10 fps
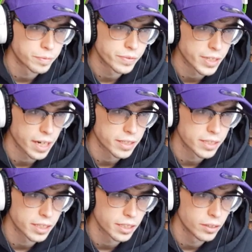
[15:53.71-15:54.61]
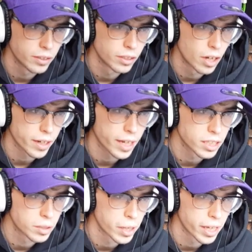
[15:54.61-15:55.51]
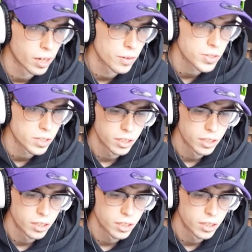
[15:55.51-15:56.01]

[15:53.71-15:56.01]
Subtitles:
it's hard to see you not getting to the playoffs.